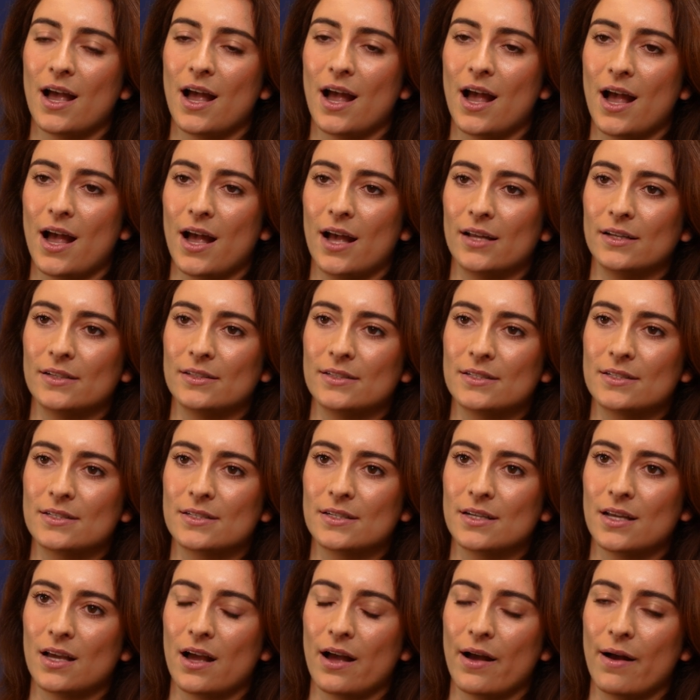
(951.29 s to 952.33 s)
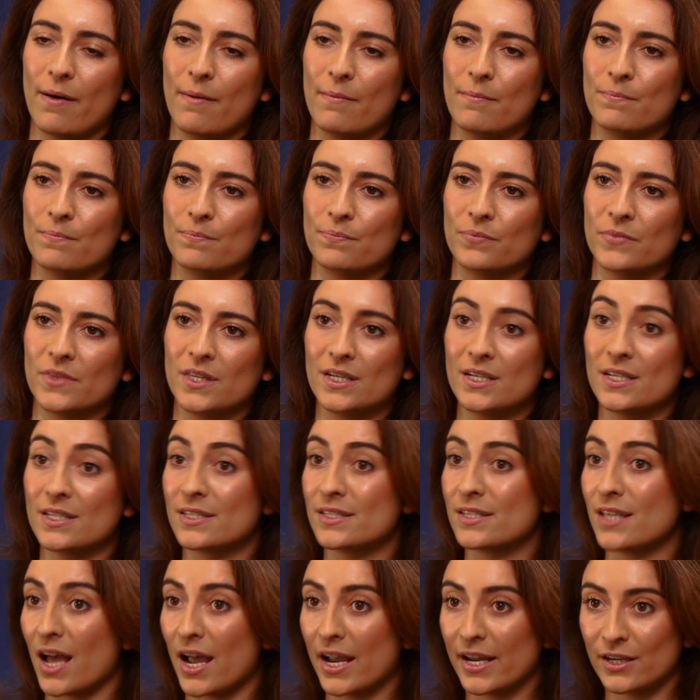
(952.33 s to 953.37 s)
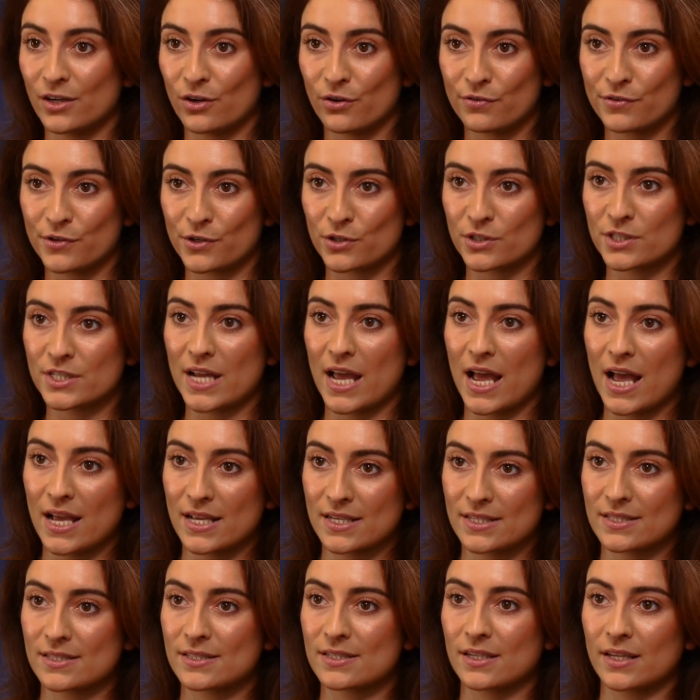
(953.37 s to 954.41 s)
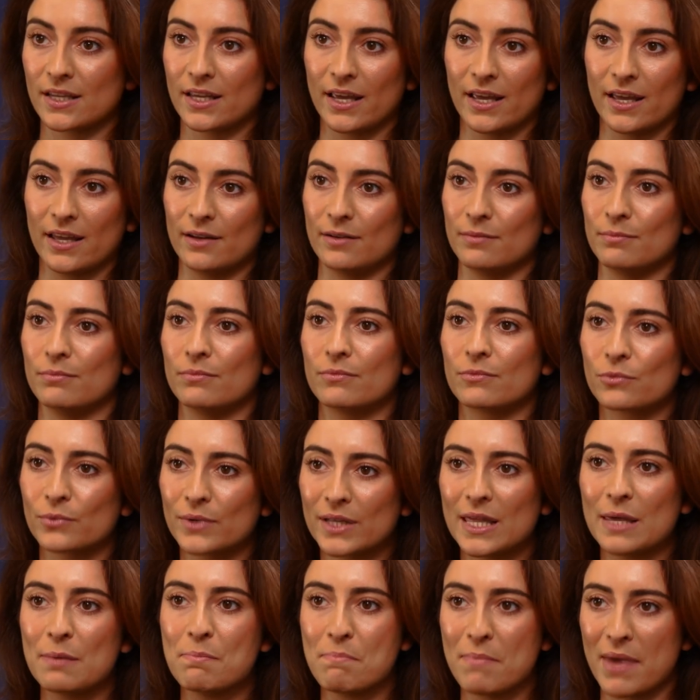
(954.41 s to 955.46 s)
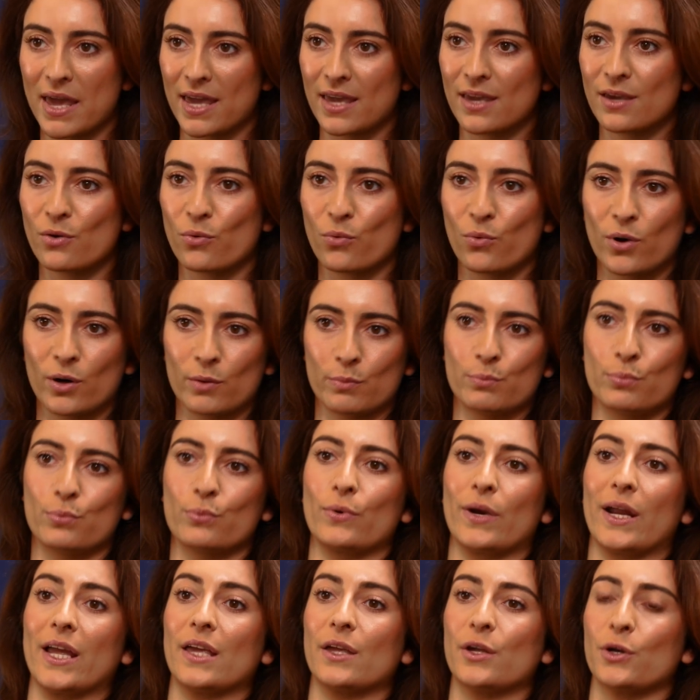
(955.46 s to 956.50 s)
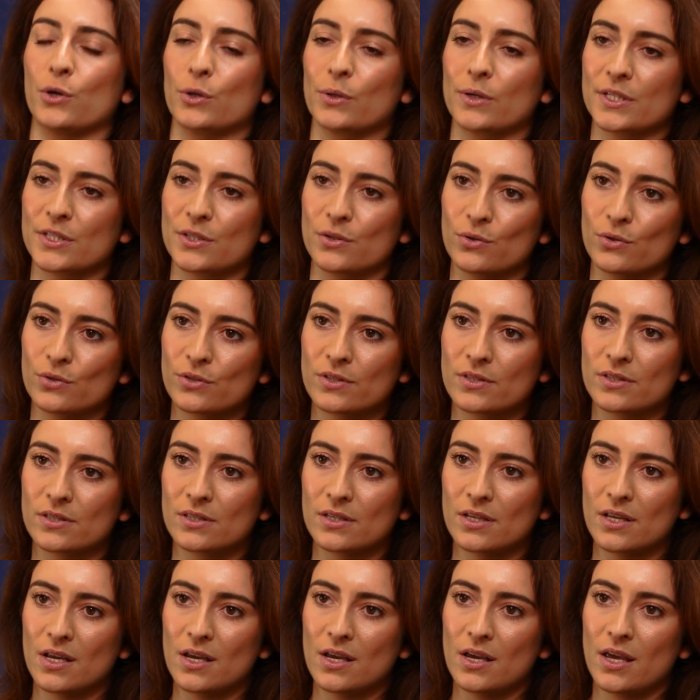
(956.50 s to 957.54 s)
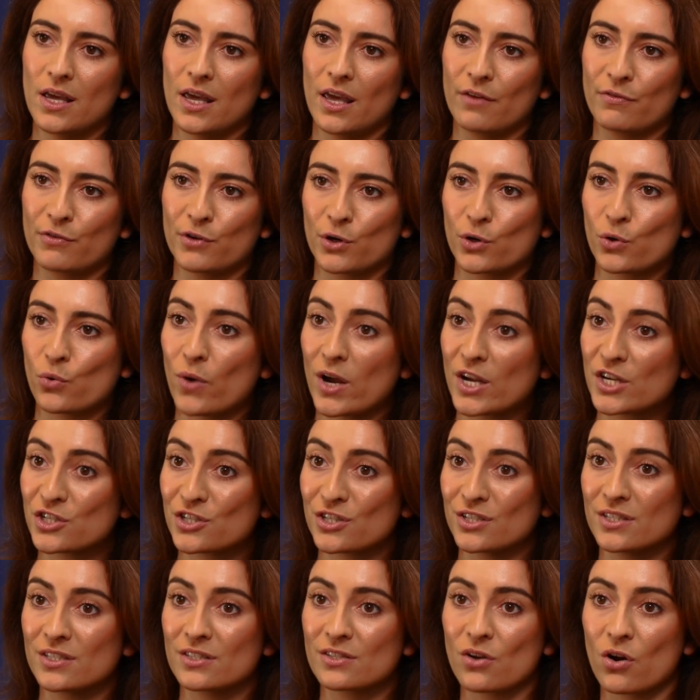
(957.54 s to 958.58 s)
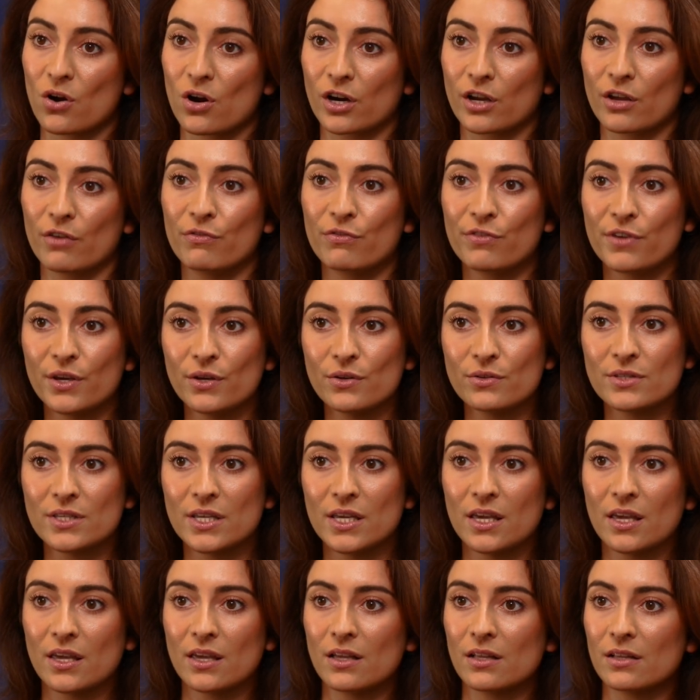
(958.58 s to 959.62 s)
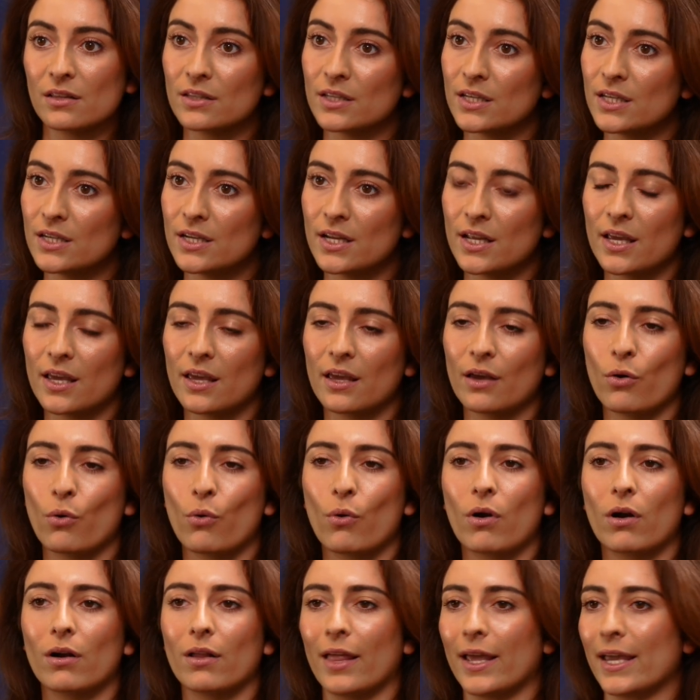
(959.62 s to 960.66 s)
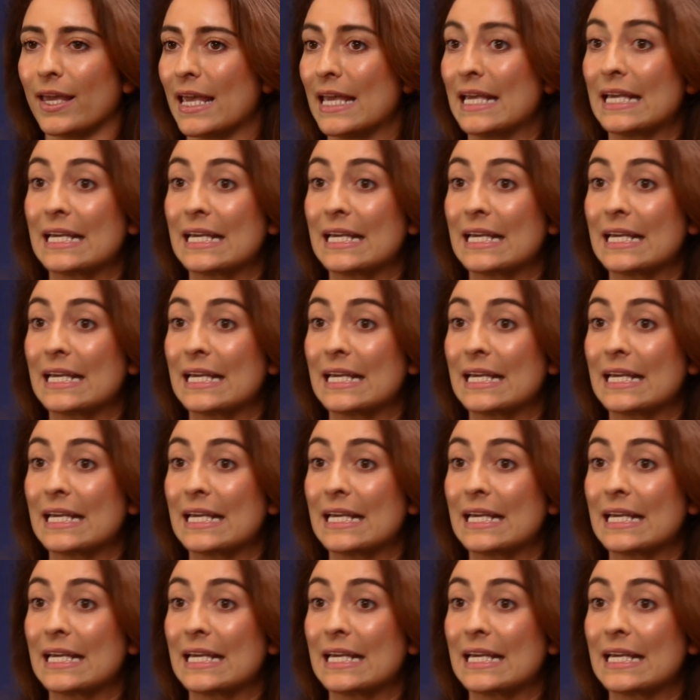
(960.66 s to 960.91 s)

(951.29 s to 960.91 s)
And the design of your test can really make or break your results. If your questions are confusing, leading, or like